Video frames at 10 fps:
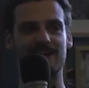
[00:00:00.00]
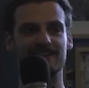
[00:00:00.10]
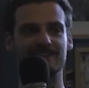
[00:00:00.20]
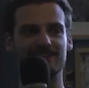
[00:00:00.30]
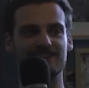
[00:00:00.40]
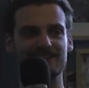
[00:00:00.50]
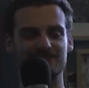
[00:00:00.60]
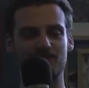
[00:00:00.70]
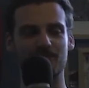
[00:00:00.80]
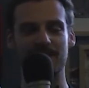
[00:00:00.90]
like
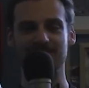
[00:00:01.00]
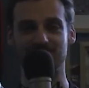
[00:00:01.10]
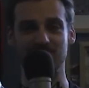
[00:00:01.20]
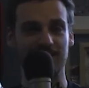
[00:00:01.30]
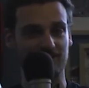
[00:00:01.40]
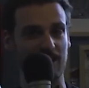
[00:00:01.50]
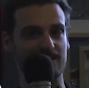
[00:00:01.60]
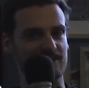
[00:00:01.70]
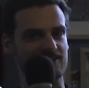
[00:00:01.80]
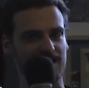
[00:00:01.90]

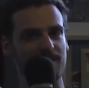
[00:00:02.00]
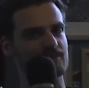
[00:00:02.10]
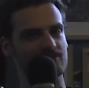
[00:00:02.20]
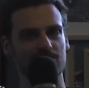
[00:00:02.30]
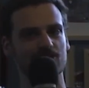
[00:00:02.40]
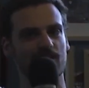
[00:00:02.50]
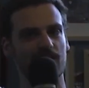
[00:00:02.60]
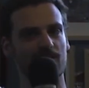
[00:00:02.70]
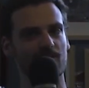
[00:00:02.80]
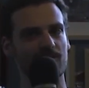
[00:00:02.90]
it's established in JAR
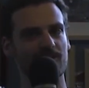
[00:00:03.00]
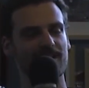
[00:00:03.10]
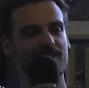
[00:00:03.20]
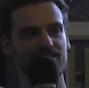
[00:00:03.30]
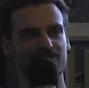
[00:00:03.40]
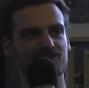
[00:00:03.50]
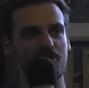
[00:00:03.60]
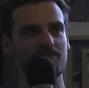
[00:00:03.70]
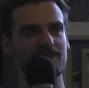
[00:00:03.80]
law. There's so many